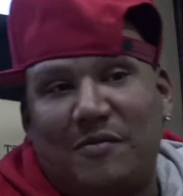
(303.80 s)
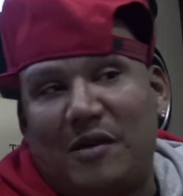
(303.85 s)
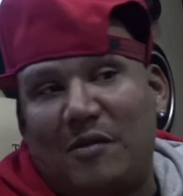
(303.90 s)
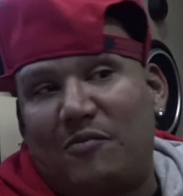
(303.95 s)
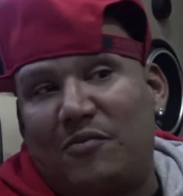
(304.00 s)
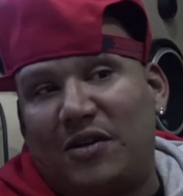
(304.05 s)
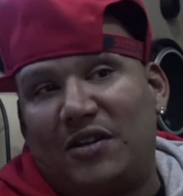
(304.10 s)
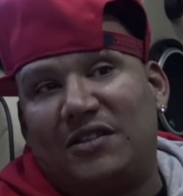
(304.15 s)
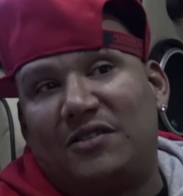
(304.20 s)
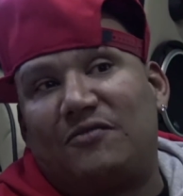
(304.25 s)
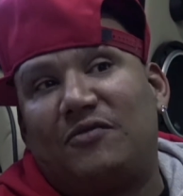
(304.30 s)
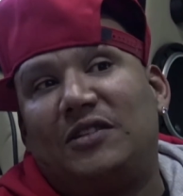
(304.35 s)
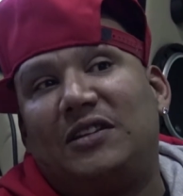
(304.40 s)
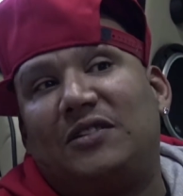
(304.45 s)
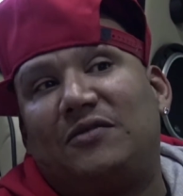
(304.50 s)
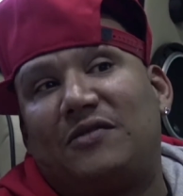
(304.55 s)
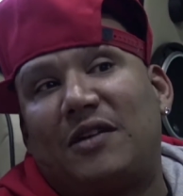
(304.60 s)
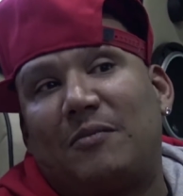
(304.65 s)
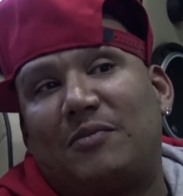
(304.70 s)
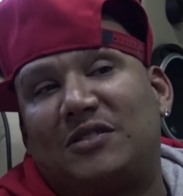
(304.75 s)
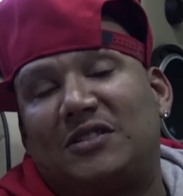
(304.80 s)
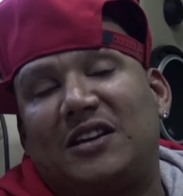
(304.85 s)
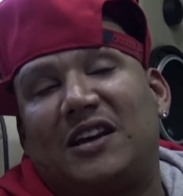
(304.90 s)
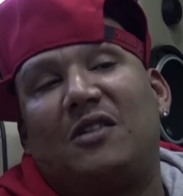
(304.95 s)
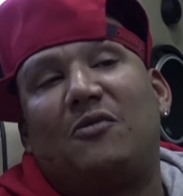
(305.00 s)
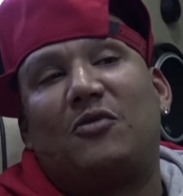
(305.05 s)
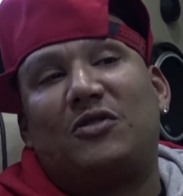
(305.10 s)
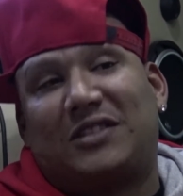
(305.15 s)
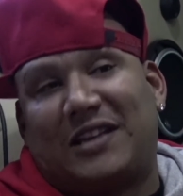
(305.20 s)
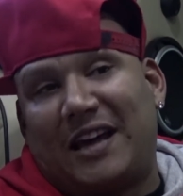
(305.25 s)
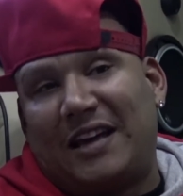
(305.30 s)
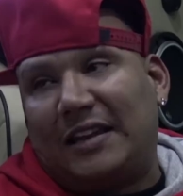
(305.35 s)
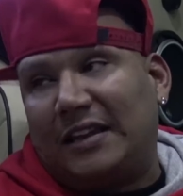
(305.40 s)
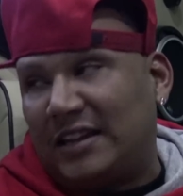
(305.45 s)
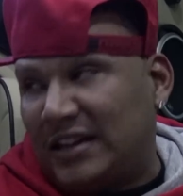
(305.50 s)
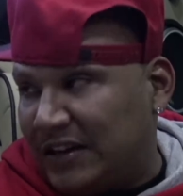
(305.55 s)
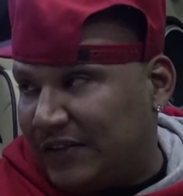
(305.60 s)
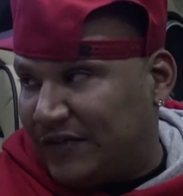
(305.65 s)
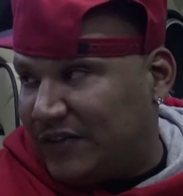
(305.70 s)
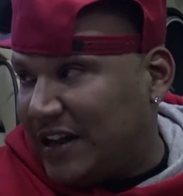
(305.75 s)
my brother really representing with that
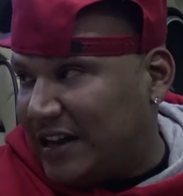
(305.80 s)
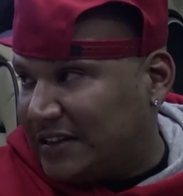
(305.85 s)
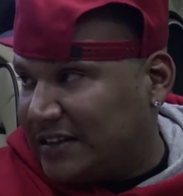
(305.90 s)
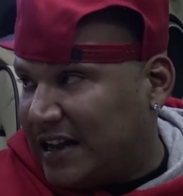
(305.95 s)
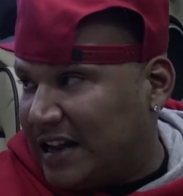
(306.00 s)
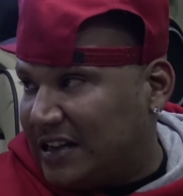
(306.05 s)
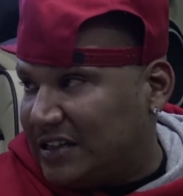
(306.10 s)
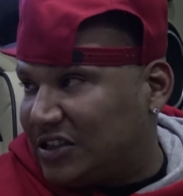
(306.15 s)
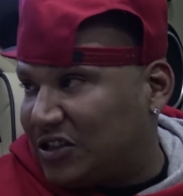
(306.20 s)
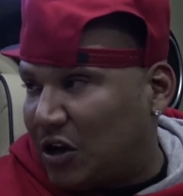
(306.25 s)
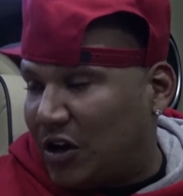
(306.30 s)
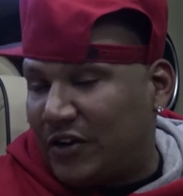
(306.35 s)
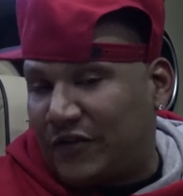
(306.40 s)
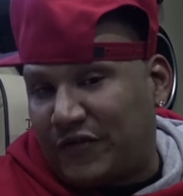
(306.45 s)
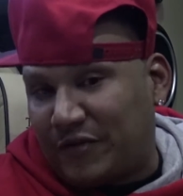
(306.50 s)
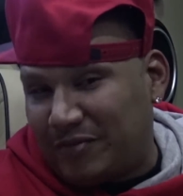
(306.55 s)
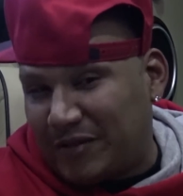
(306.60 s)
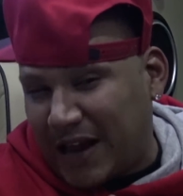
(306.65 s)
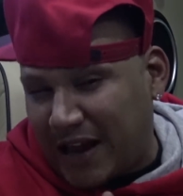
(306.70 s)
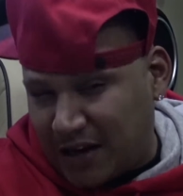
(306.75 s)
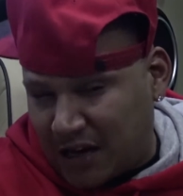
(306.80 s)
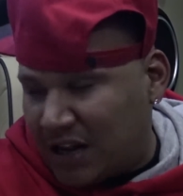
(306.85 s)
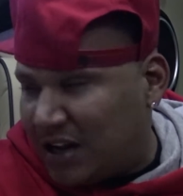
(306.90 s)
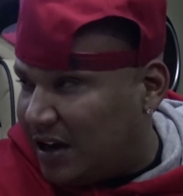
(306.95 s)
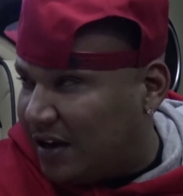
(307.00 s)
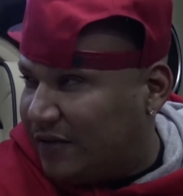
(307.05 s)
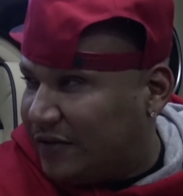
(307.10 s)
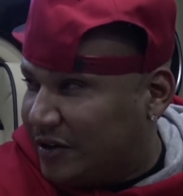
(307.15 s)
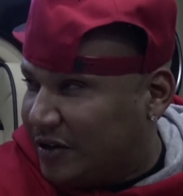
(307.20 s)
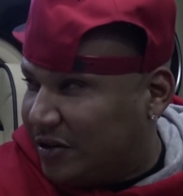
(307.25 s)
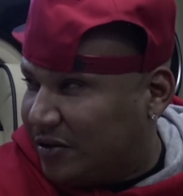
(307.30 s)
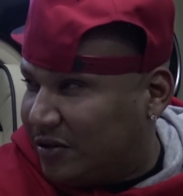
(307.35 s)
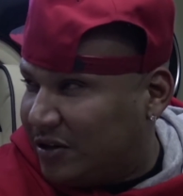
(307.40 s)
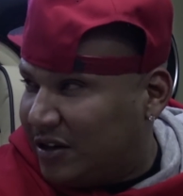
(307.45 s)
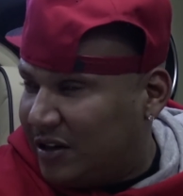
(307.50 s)
love like that, it started from that love, you know?